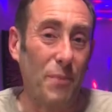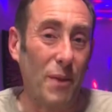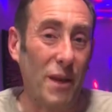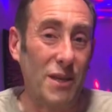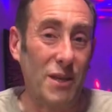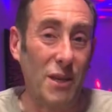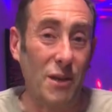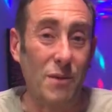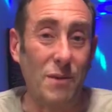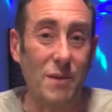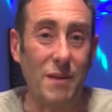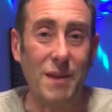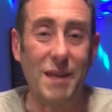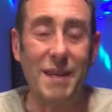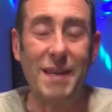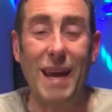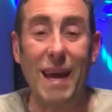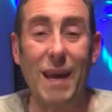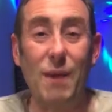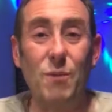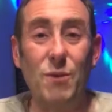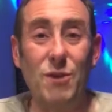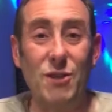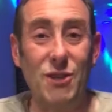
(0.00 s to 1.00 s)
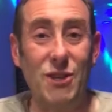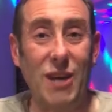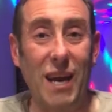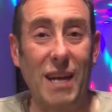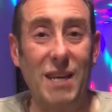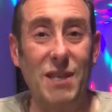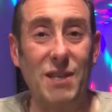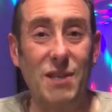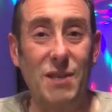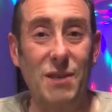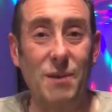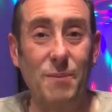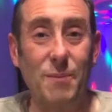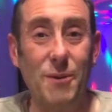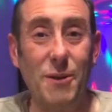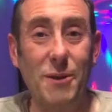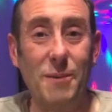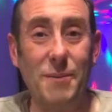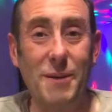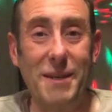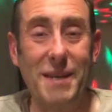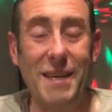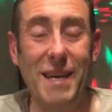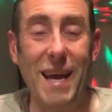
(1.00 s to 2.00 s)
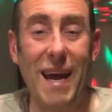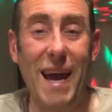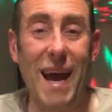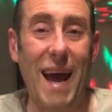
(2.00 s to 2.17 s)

So the name was changed to Pullman,